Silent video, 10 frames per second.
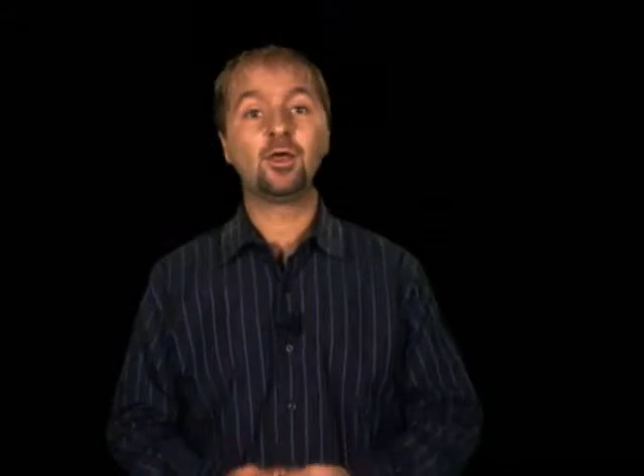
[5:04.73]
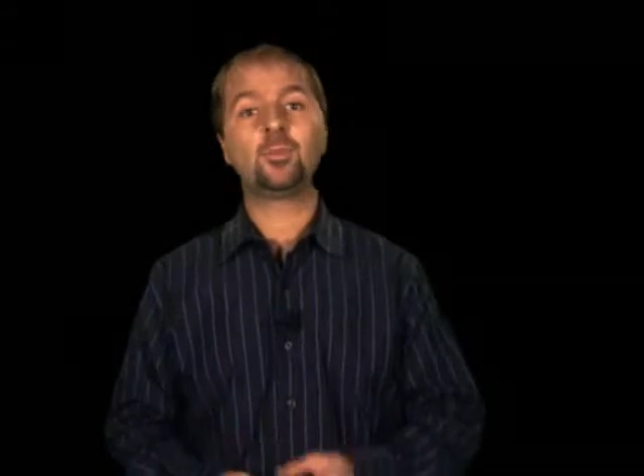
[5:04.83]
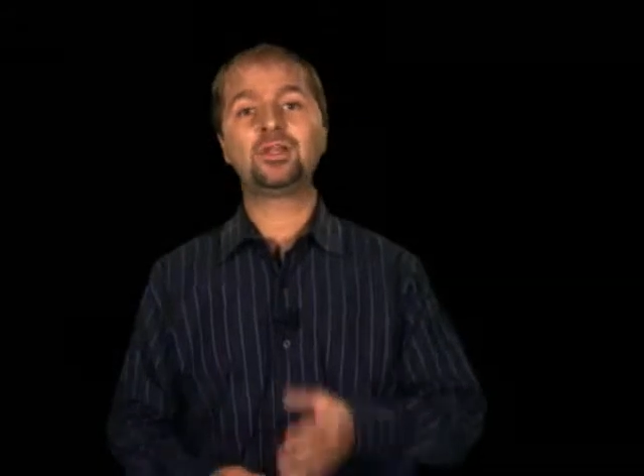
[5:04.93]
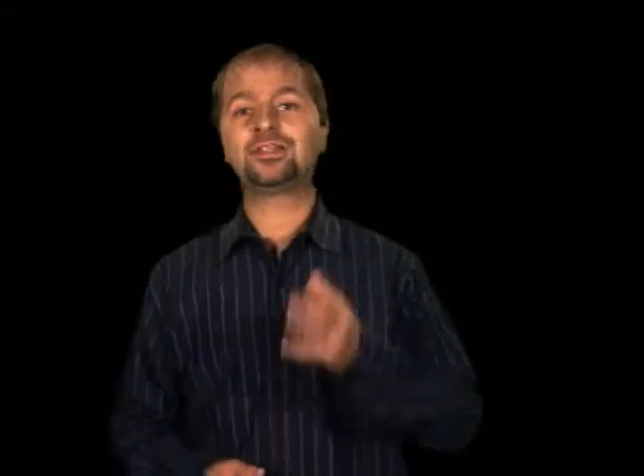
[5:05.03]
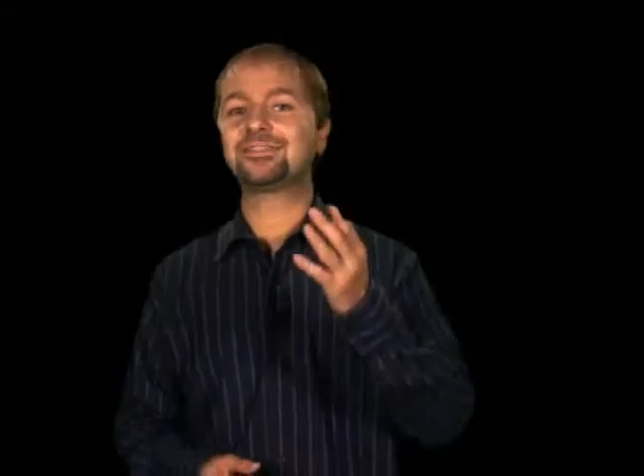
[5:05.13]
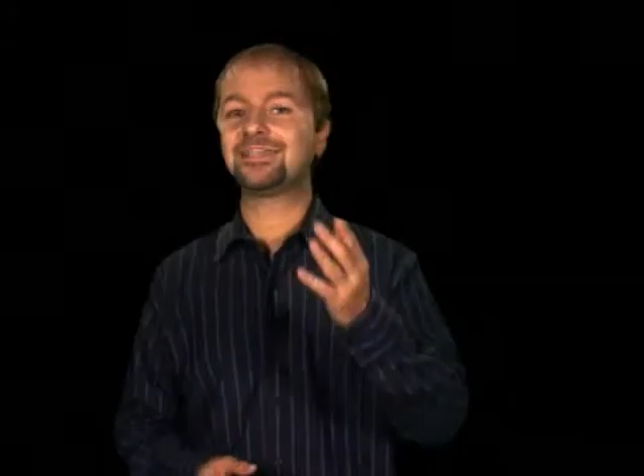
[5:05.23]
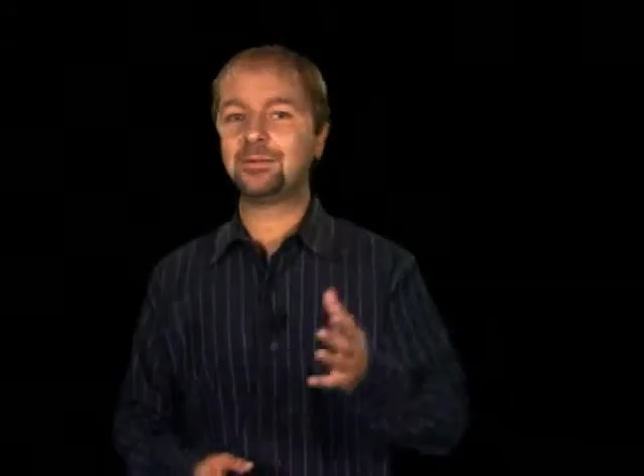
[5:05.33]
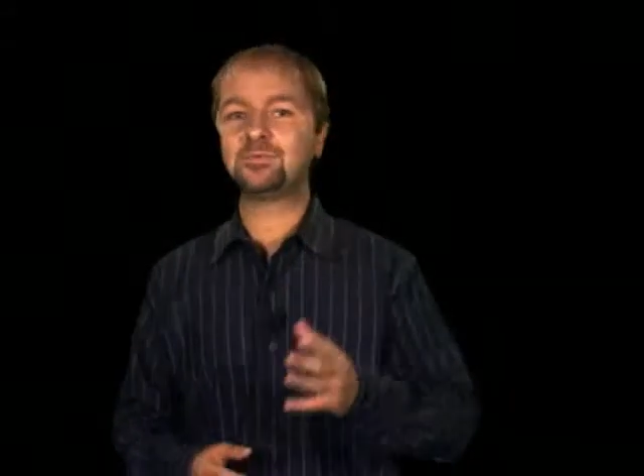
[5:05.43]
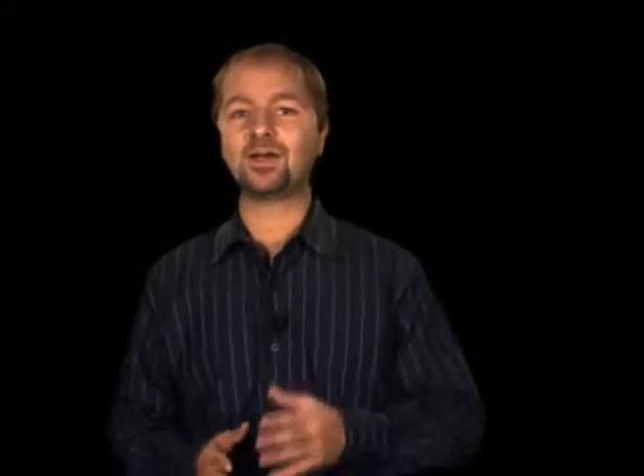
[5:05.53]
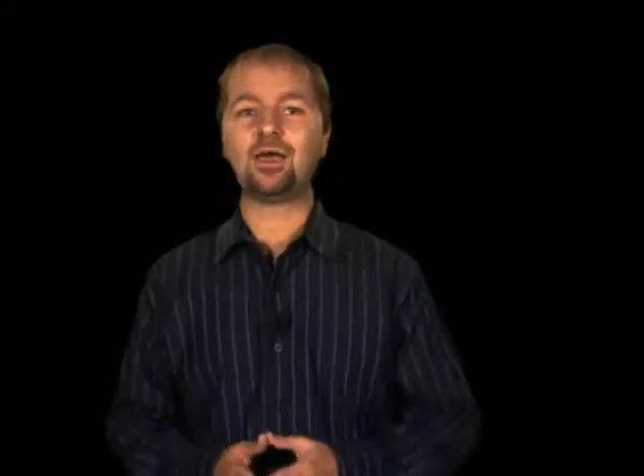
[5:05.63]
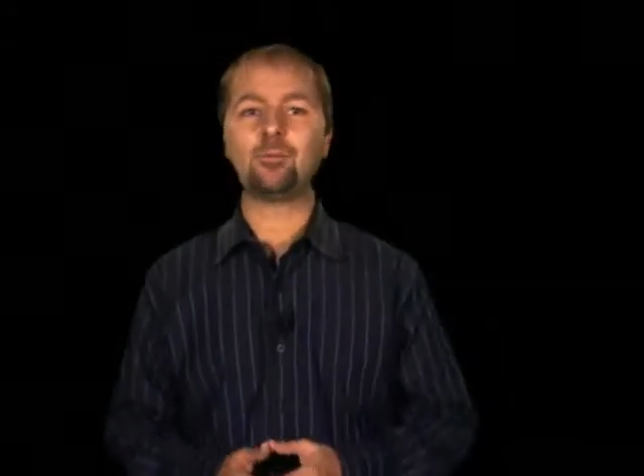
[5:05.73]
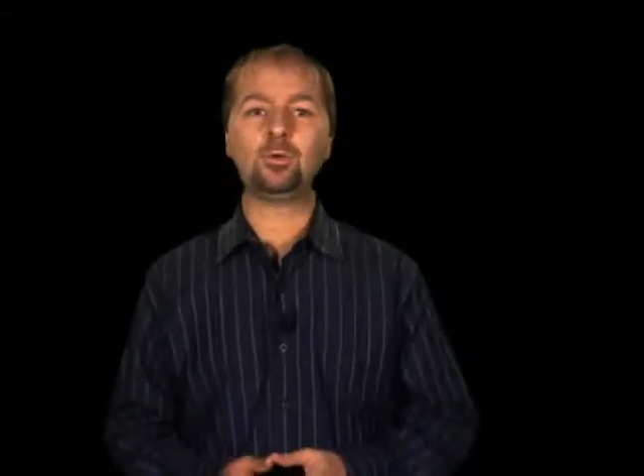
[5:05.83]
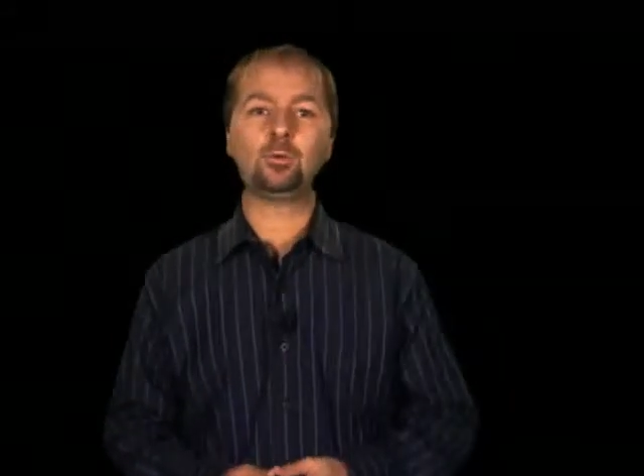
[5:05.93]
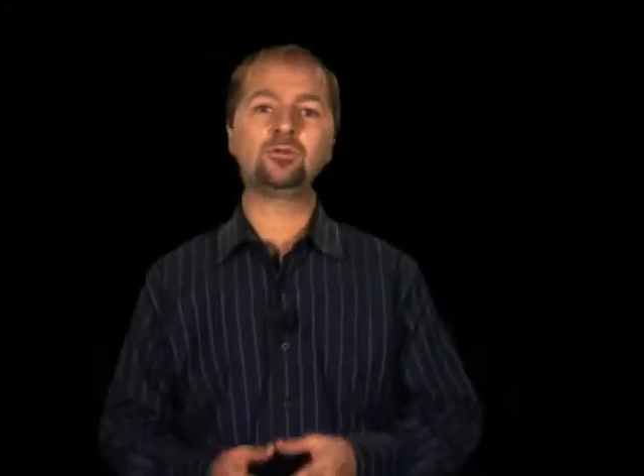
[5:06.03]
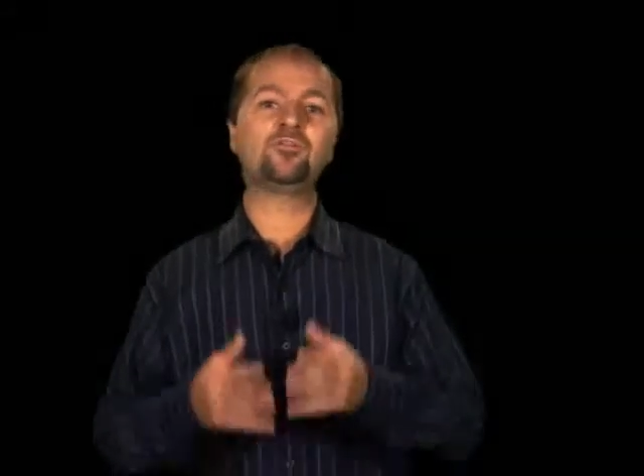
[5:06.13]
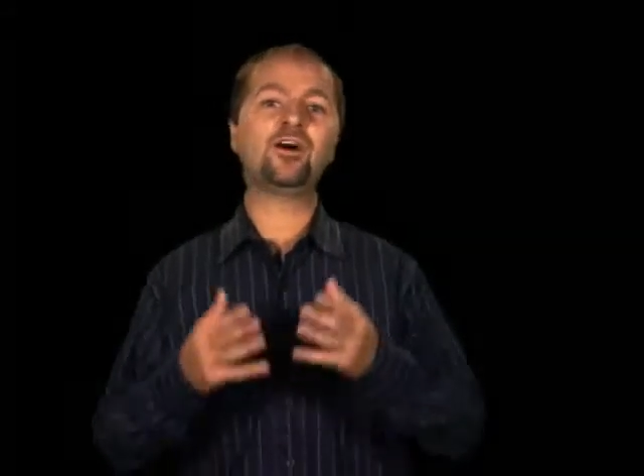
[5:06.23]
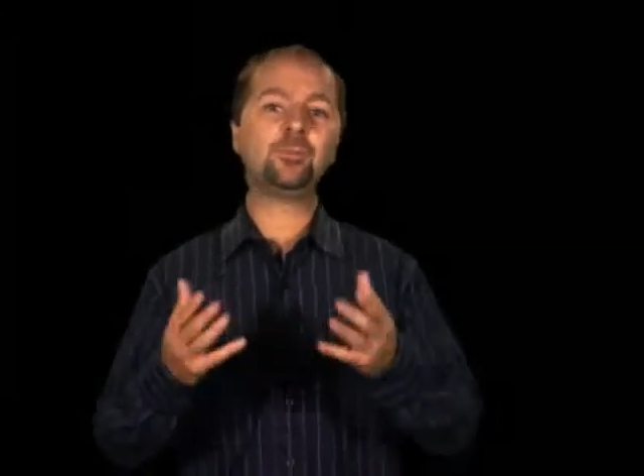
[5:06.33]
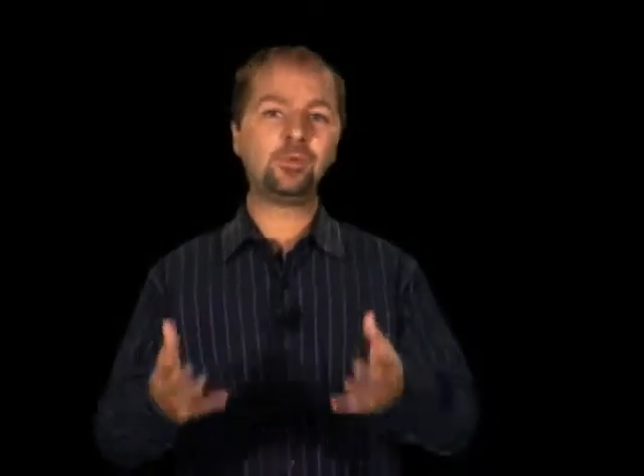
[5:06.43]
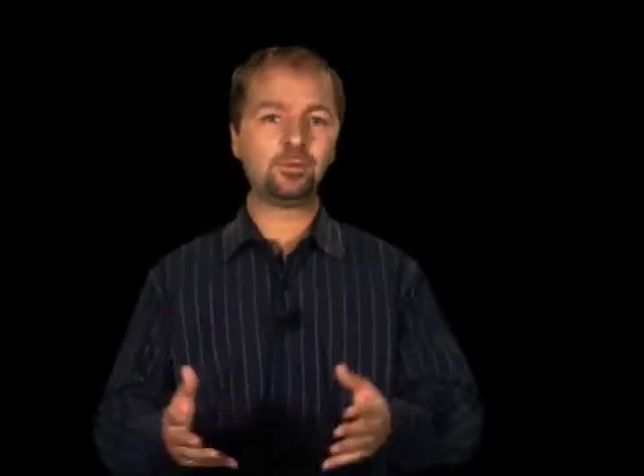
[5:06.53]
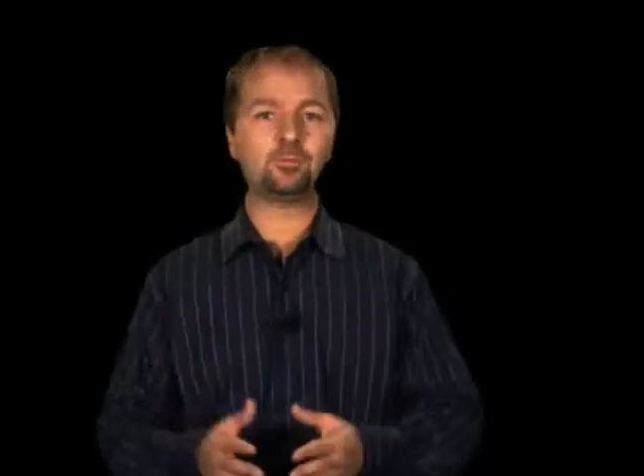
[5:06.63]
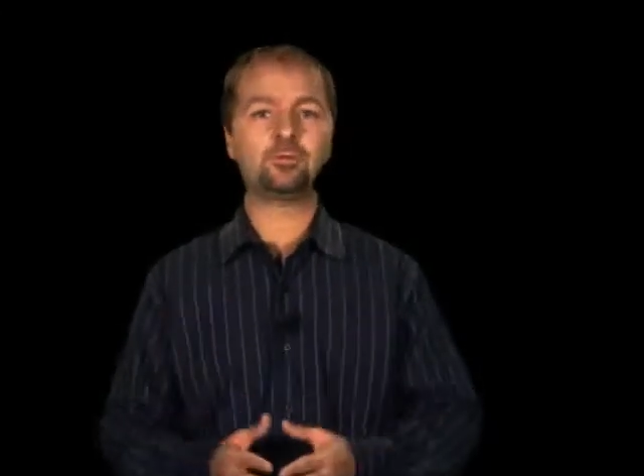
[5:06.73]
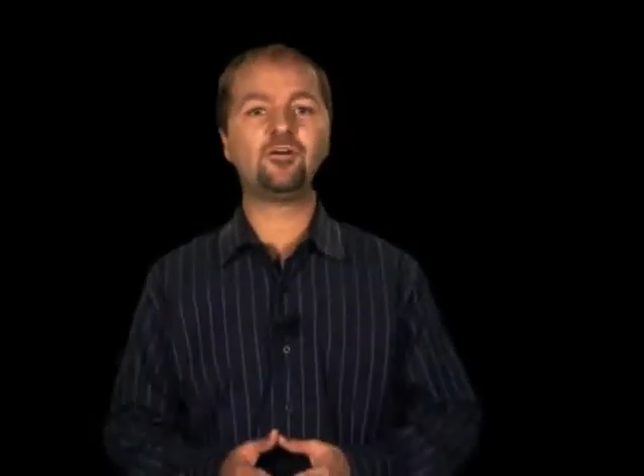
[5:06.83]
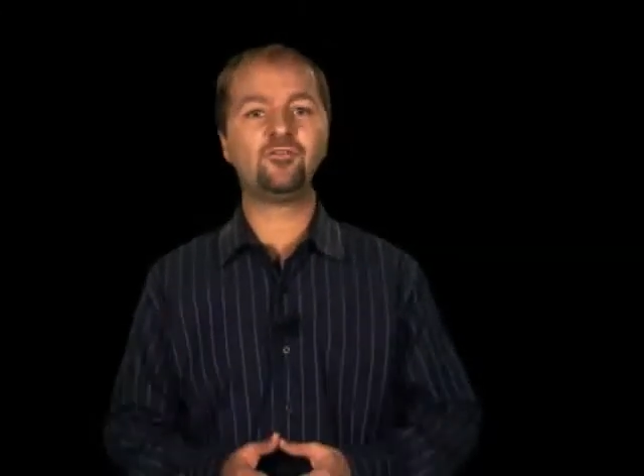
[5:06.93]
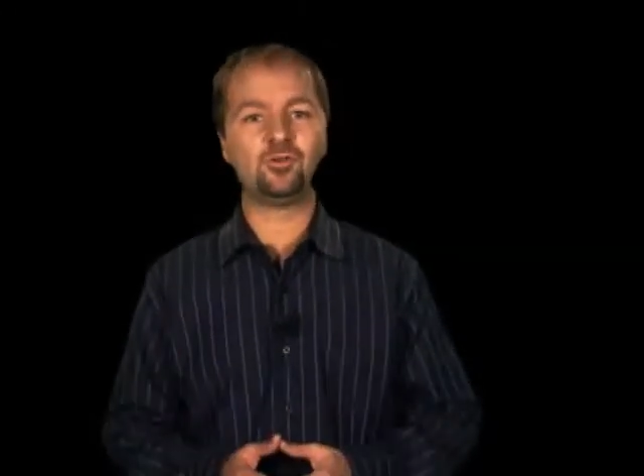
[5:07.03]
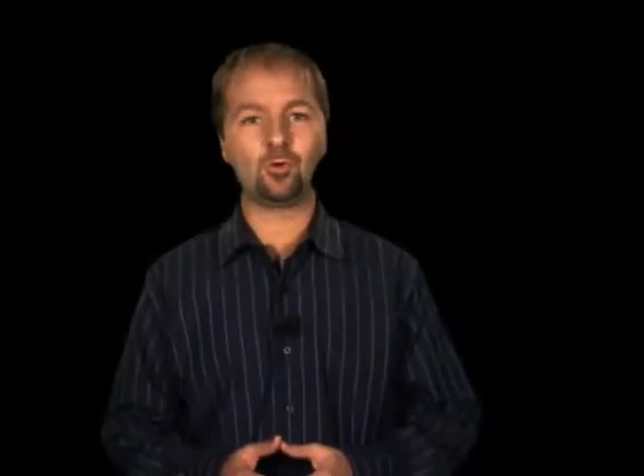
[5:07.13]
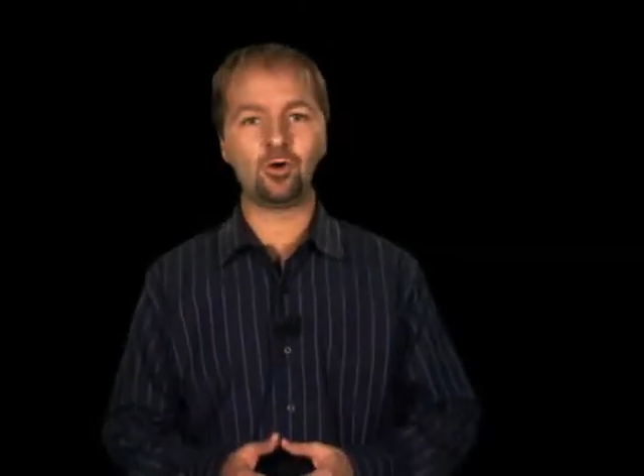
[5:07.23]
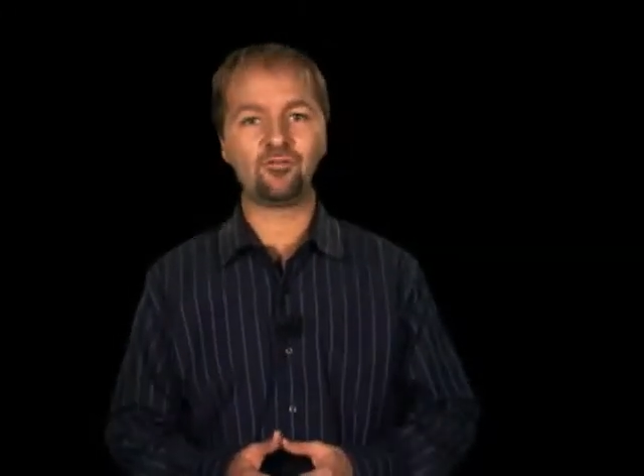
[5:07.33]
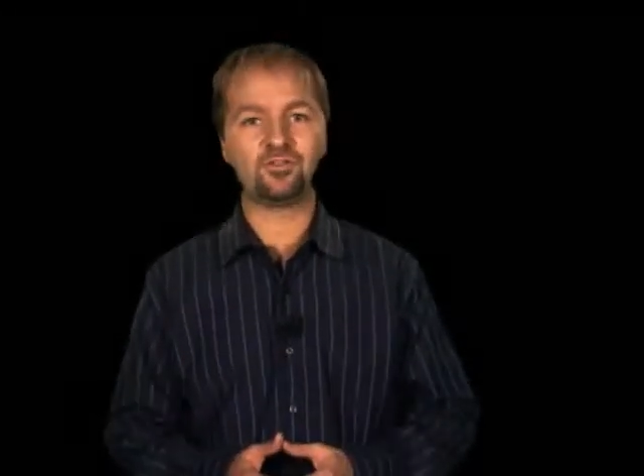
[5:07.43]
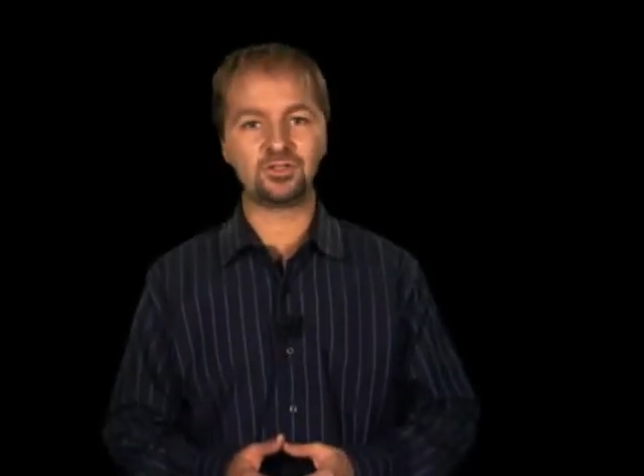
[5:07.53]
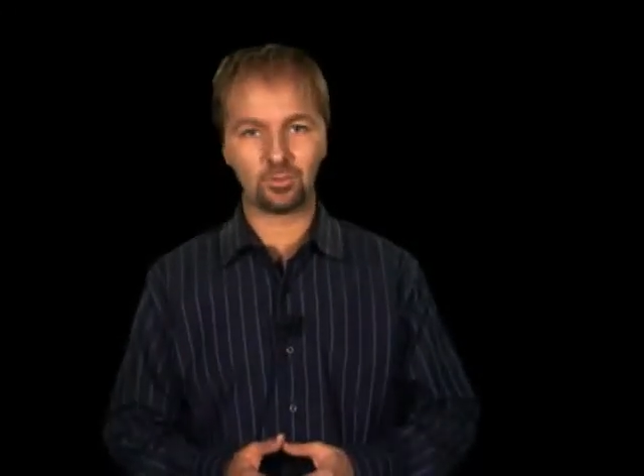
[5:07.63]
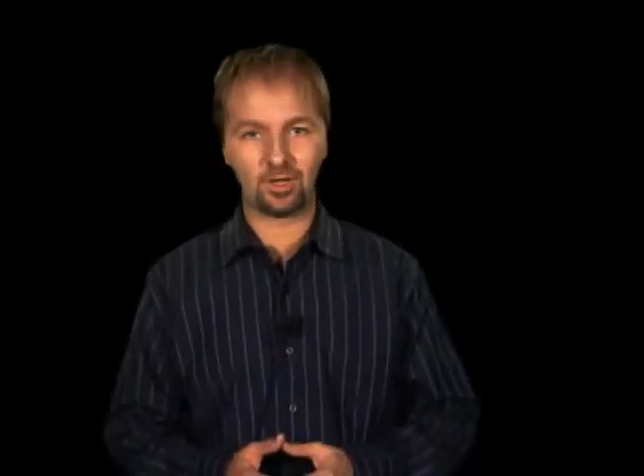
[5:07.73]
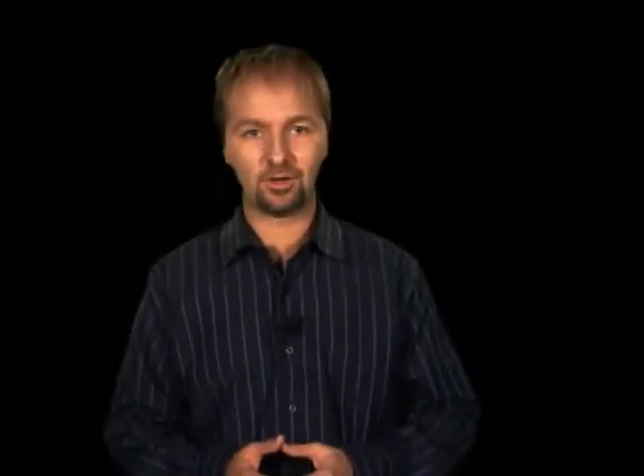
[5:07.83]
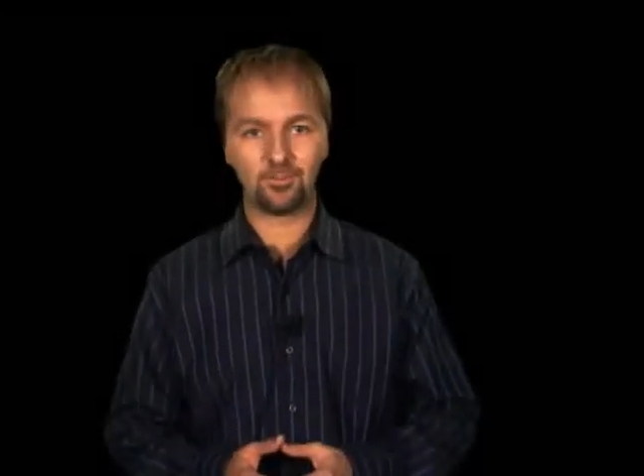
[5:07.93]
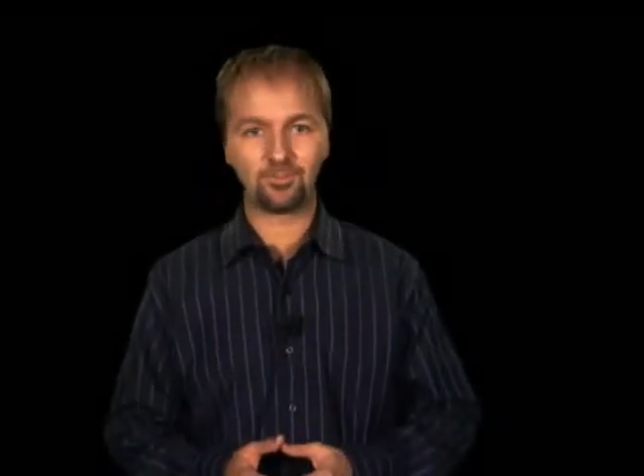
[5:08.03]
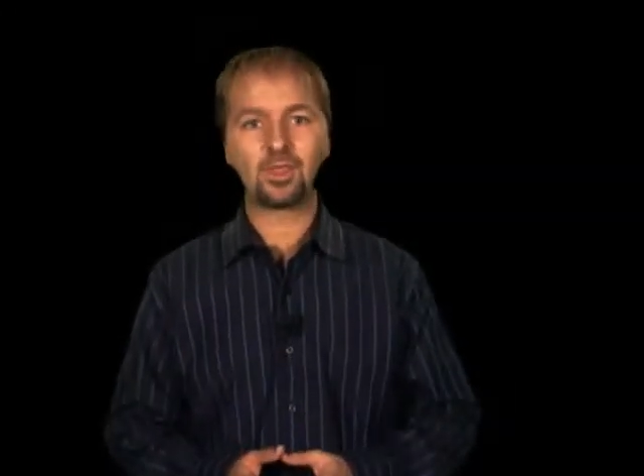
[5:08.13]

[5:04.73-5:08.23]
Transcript: but at the same time, it will invite people to bluff you more often as well.